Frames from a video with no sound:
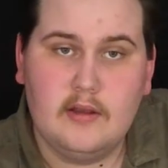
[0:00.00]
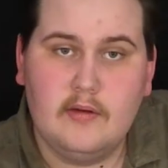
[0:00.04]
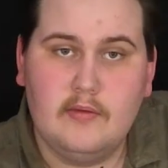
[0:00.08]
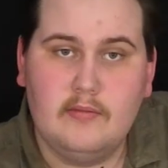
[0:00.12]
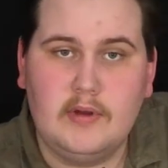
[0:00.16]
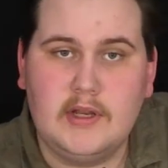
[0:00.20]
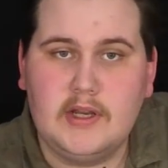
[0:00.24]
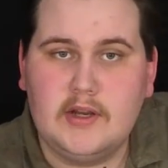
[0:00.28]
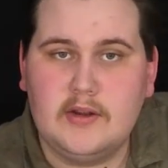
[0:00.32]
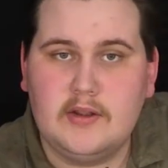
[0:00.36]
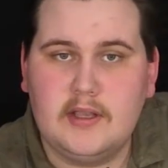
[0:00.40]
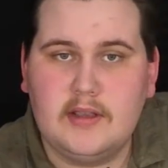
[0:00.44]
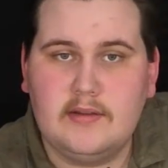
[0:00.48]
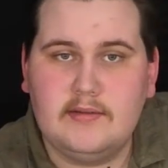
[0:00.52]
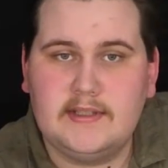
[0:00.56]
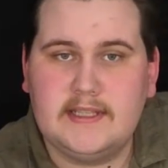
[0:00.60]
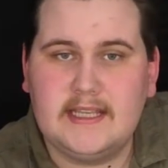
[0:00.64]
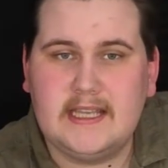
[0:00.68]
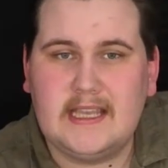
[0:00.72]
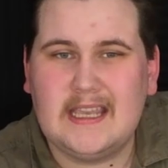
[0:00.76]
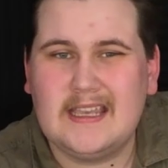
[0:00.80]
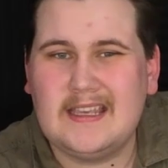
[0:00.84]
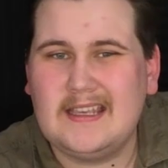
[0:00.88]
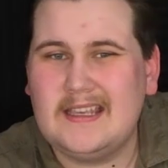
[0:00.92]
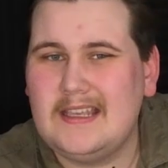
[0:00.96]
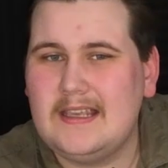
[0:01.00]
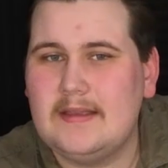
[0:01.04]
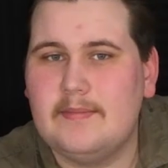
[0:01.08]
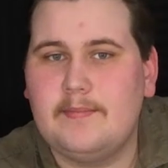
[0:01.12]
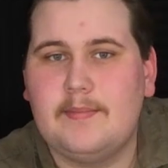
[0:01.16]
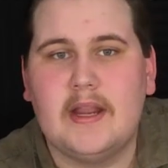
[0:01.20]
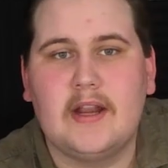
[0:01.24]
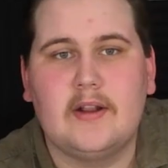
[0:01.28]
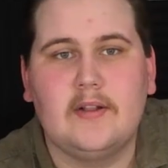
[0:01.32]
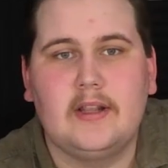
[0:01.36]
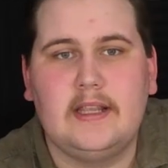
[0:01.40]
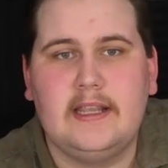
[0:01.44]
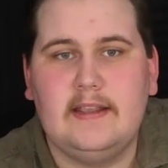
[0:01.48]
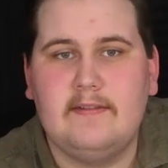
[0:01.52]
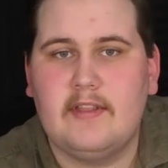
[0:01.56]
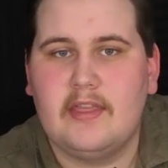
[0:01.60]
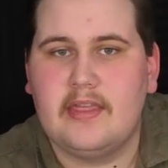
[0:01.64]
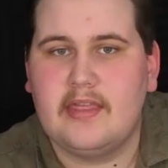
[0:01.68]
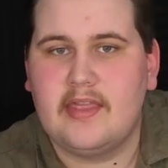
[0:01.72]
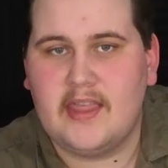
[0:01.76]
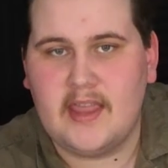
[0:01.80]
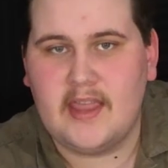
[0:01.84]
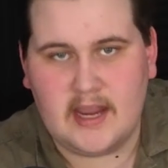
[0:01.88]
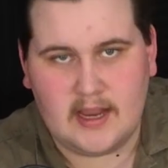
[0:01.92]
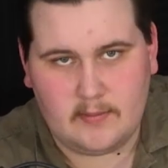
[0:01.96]
When you're using it, you barely even
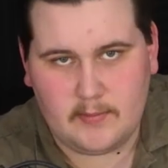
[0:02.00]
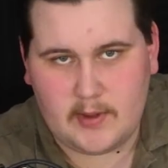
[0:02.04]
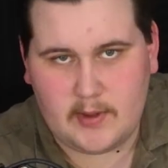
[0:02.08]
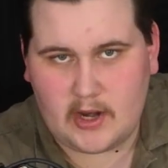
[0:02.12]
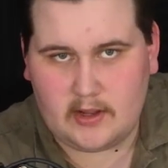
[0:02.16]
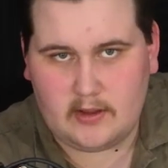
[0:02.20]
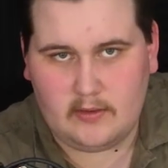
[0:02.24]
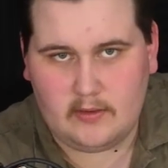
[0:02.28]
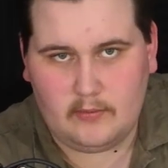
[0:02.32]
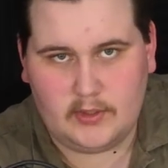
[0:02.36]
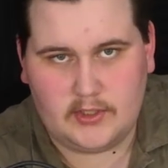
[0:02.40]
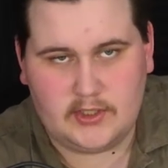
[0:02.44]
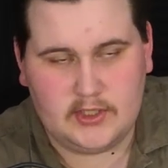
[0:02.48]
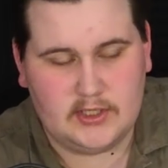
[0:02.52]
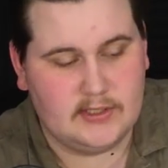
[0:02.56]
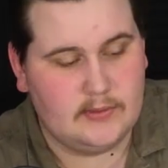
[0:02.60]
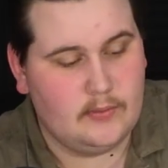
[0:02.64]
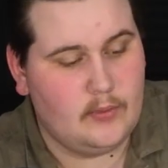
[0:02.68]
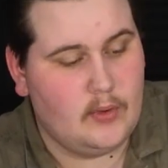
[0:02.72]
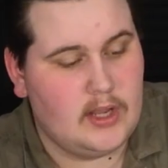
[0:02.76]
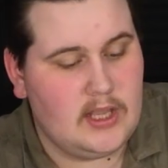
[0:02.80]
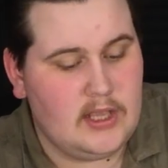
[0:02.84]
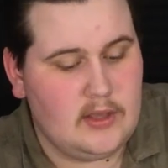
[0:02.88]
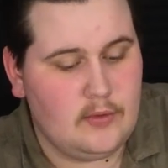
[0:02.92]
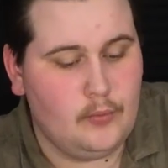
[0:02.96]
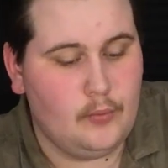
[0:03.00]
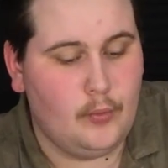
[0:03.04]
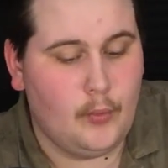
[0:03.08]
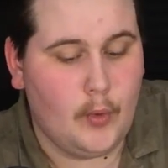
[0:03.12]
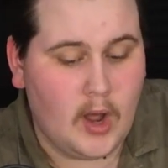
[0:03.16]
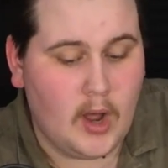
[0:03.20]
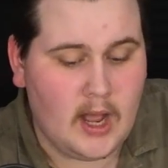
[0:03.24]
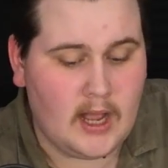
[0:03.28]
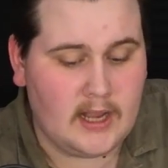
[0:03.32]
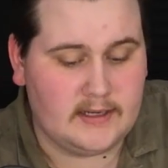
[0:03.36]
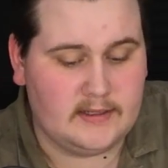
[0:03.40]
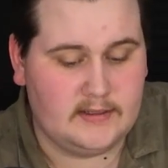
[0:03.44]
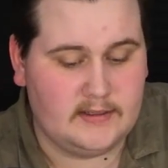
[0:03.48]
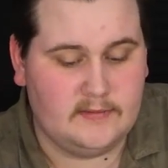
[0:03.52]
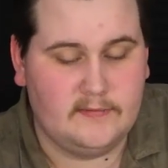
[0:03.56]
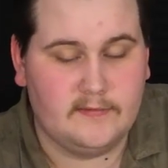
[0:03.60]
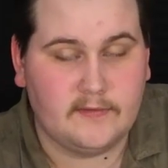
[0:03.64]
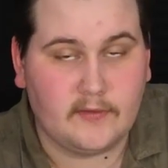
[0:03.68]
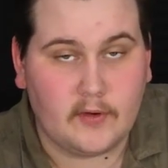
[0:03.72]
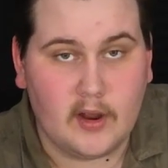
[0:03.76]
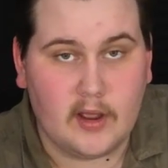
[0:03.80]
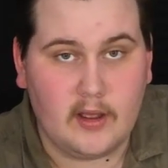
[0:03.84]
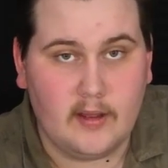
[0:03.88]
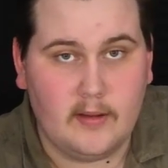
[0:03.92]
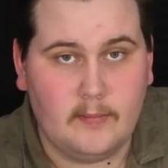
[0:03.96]
think about it, which is what you want
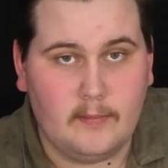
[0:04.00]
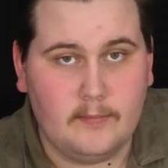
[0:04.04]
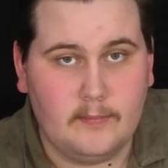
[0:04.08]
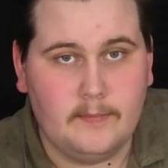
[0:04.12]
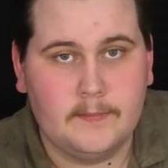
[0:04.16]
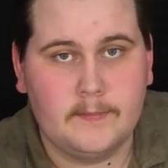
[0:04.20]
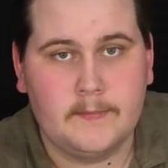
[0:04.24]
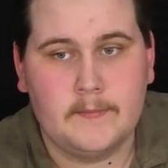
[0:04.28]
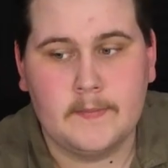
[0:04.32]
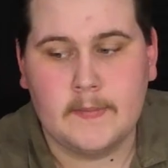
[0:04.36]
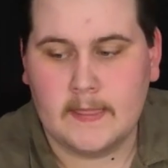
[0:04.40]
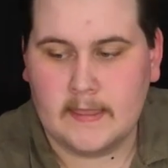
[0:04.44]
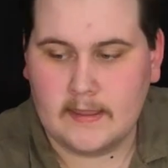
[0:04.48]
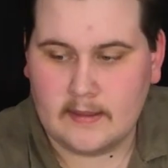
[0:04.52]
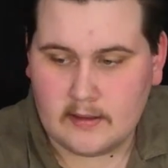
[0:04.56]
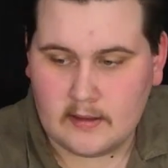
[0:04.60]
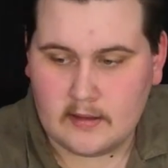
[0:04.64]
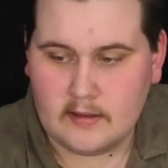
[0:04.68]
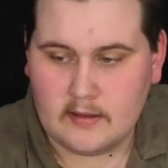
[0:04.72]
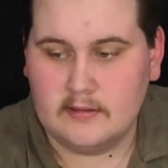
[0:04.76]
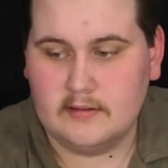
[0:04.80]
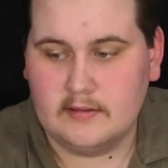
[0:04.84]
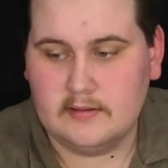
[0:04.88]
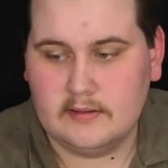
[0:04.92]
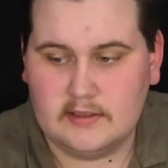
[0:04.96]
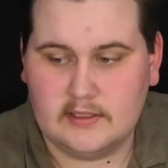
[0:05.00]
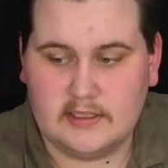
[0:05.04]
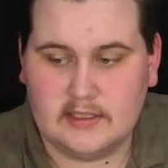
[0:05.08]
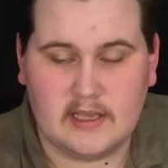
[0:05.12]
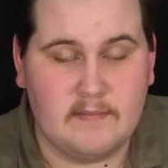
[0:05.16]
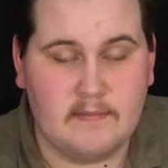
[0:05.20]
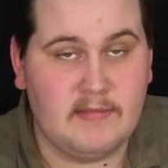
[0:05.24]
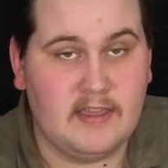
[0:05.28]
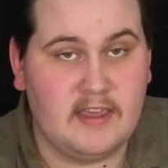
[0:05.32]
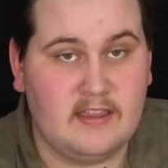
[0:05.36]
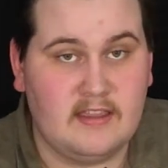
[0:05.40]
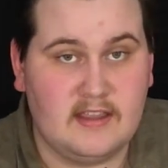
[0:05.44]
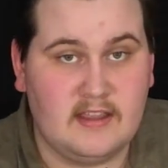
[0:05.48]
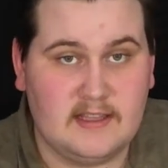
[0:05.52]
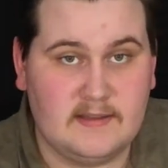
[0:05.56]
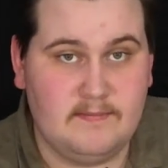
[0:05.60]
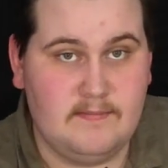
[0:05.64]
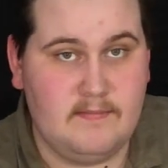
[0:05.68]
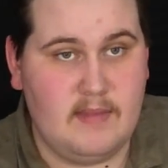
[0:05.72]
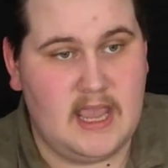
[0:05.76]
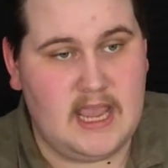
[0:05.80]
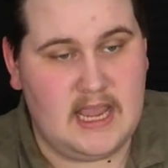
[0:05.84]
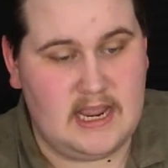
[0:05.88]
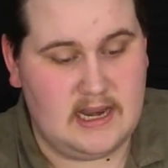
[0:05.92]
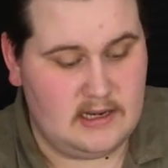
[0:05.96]
from something that's
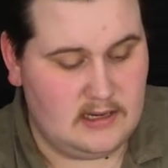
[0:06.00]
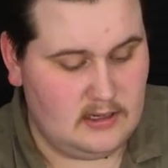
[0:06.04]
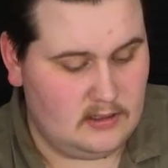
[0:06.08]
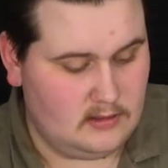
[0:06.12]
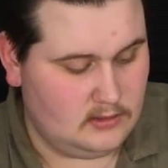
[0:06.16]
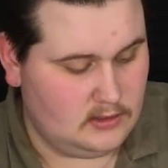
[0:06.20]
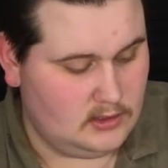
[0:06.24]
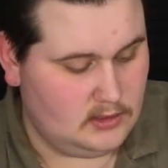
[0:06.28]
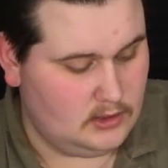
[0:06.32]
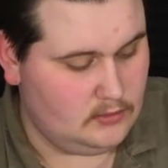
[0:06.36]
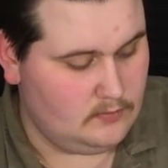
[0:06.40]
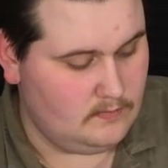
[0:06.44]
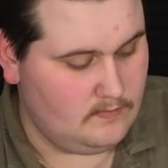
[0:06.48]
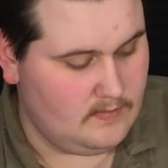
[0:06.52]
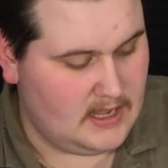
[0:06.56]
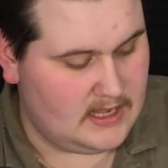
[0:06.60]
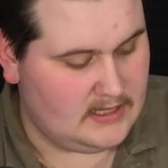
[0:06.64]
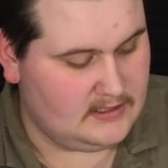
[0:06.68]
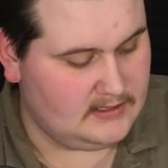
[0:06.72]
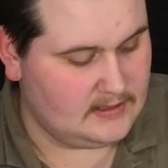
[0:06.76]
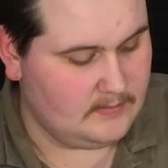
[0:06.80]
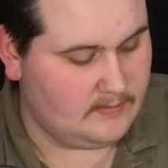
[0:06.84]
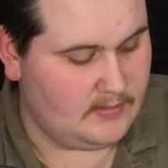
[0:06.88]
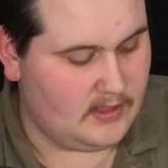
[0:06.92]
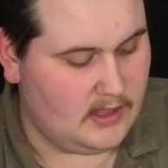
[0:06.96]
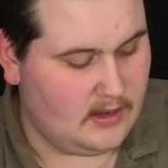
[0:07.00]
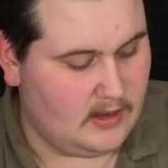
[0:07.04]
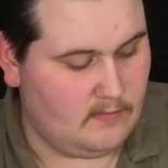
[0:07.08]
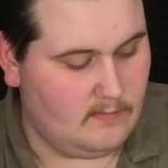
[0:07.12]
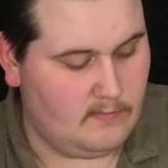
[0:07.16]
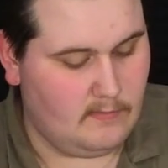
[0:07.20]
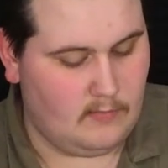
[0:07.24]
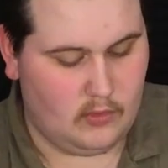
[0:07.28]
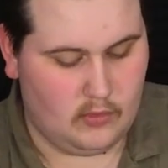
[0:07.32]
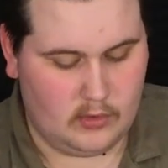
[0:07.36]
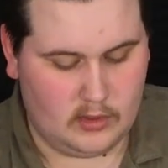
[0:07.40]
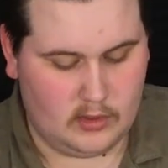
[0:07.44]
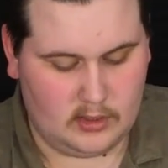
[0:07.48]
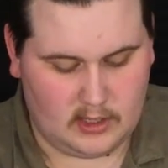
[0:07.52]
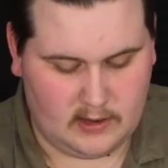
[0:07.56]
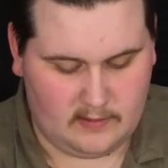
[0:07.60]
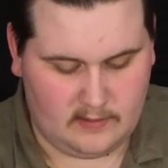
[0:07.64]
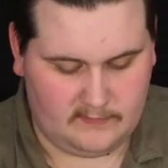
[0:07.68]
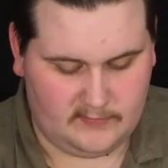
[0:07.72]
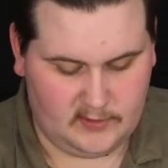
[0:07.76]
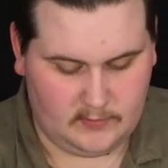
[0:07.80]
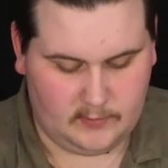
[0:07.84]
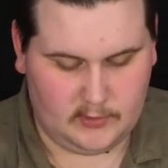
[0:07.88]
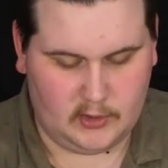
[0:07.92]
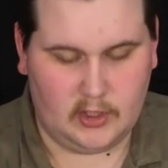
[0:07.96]
made to make something more
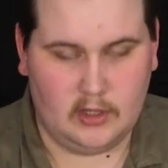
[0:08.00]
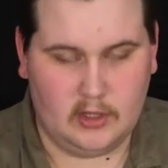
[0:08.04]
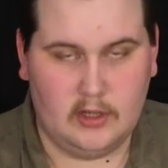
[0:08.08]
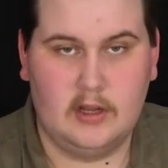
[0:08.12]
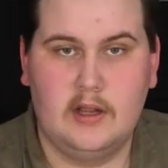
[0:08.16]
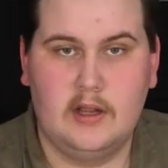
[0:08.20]
comfortable.